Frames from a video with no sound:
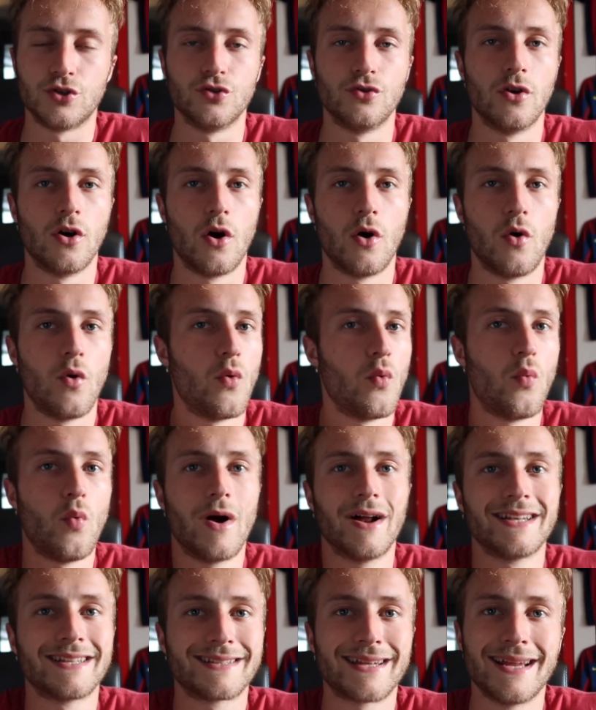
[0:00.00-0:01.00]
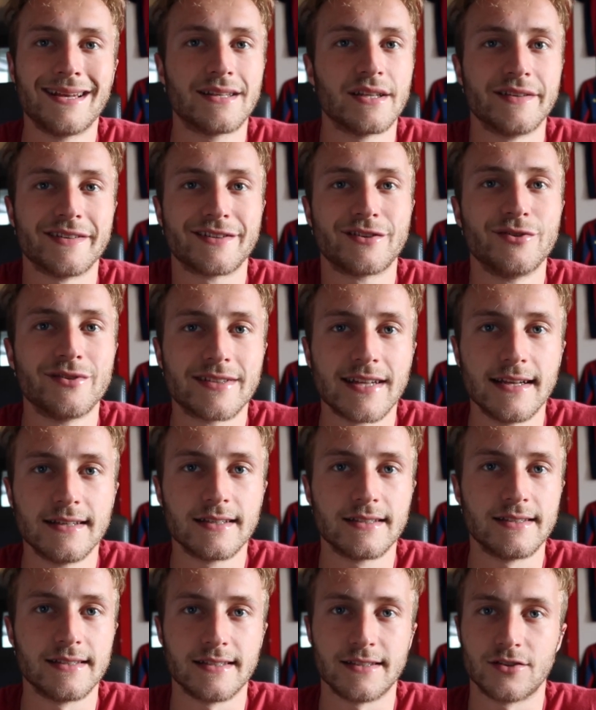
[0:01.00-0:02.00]
you know 1 sentence, 2
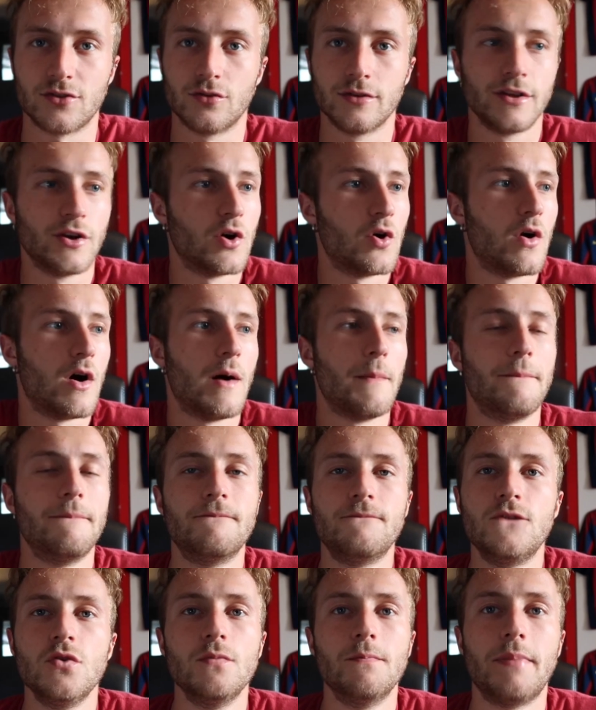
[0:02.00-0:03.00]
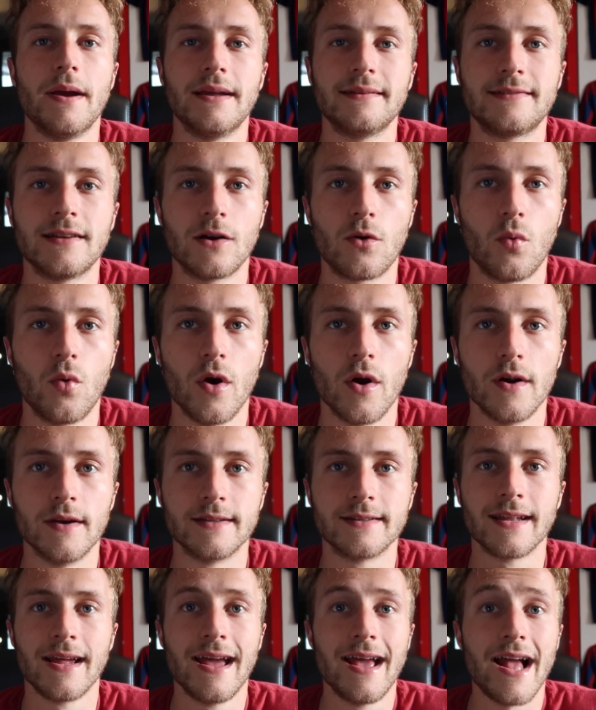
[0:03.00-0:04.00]
sentences, you only know a few basic
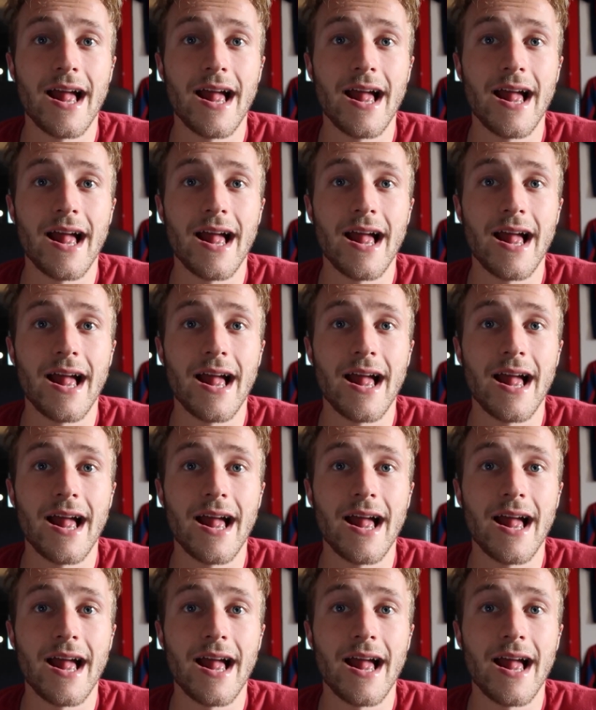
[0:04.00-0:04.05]
words,